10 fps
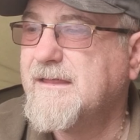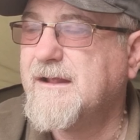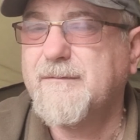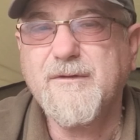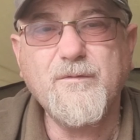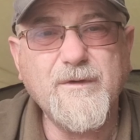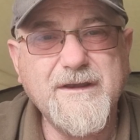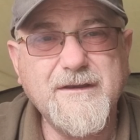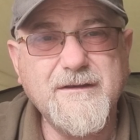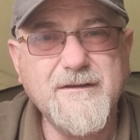that'll be
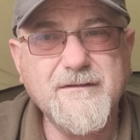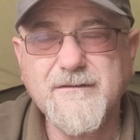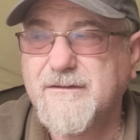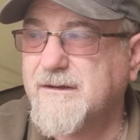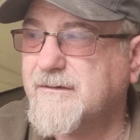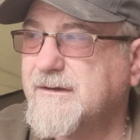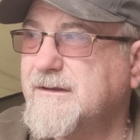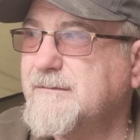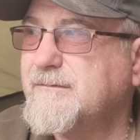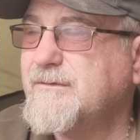wind on the line,
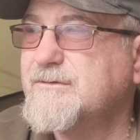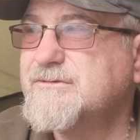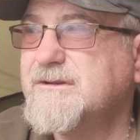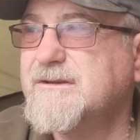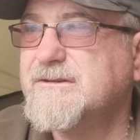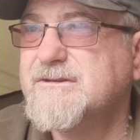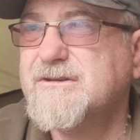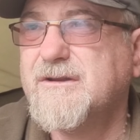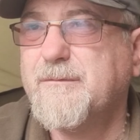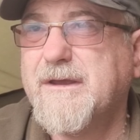unfortunately, because it's
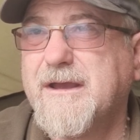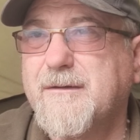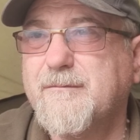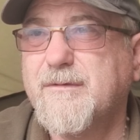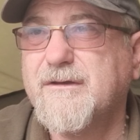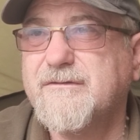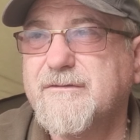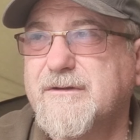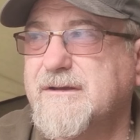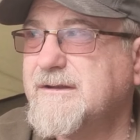starting to pick up and blow
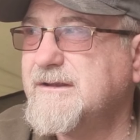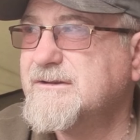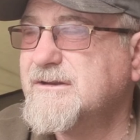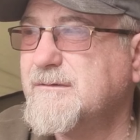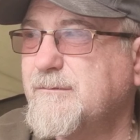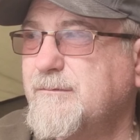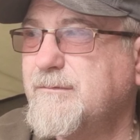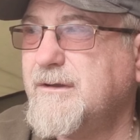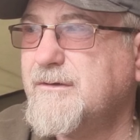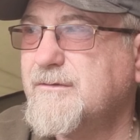through here, and it's going to
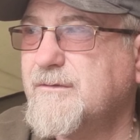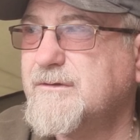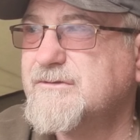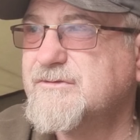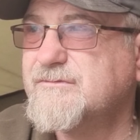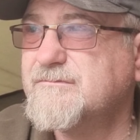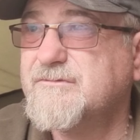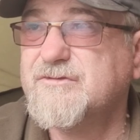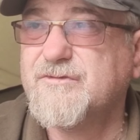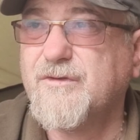blow quite
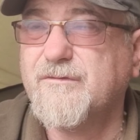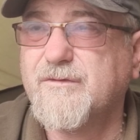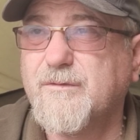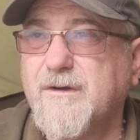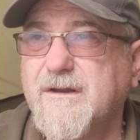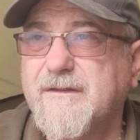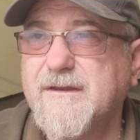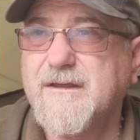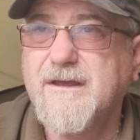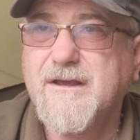strong for a while, and
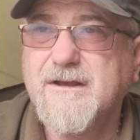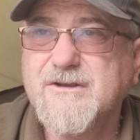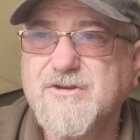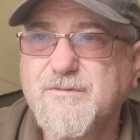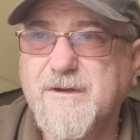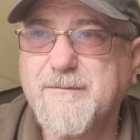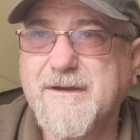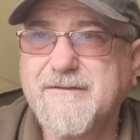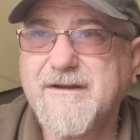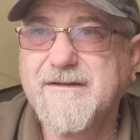then swing
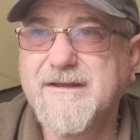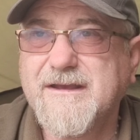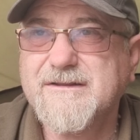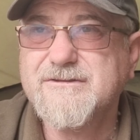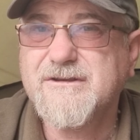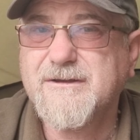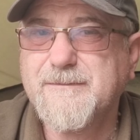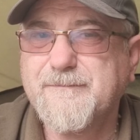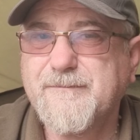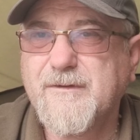back round again. So
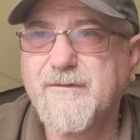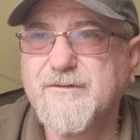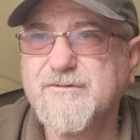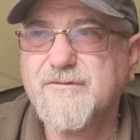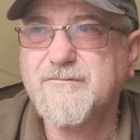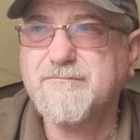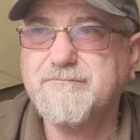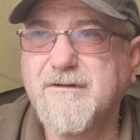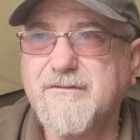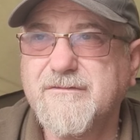I've got sort of
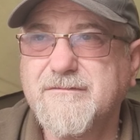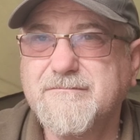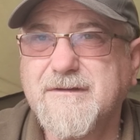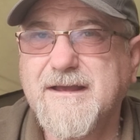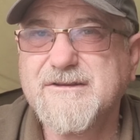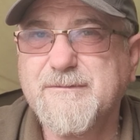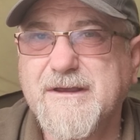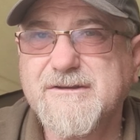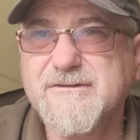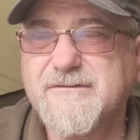both
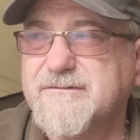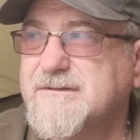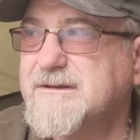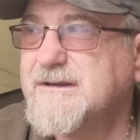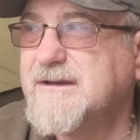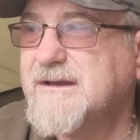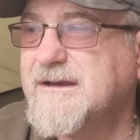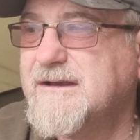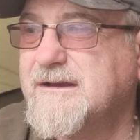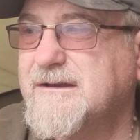aspects of
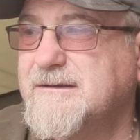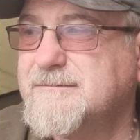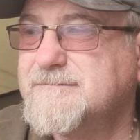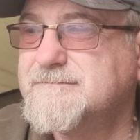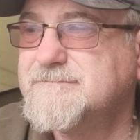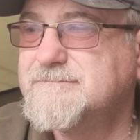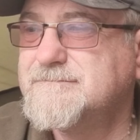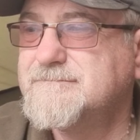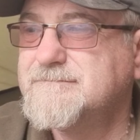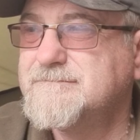um,
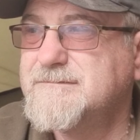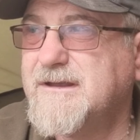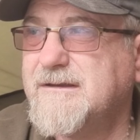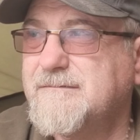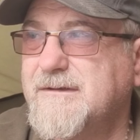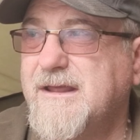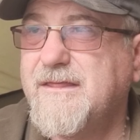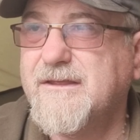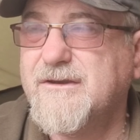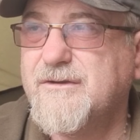in,
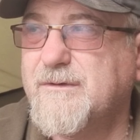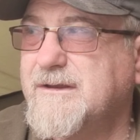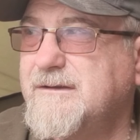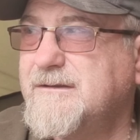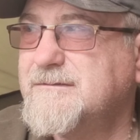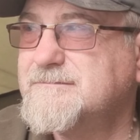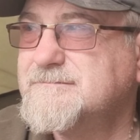in the new wind,